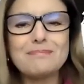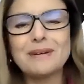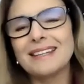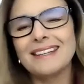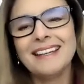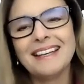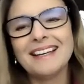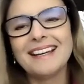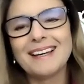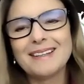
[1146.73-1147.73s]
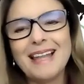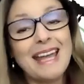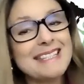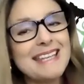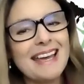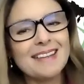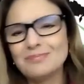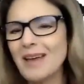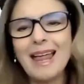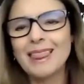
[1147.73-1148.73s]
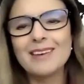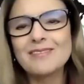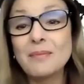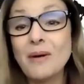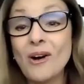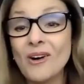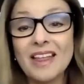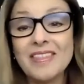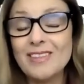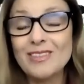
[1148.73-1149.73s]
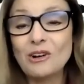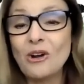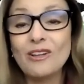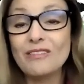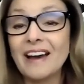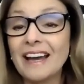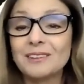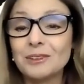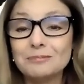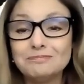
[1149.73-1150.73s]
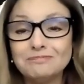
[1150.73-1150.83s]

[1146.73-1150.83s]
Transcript: But uh, like I said, I love them all. I think they're all vital.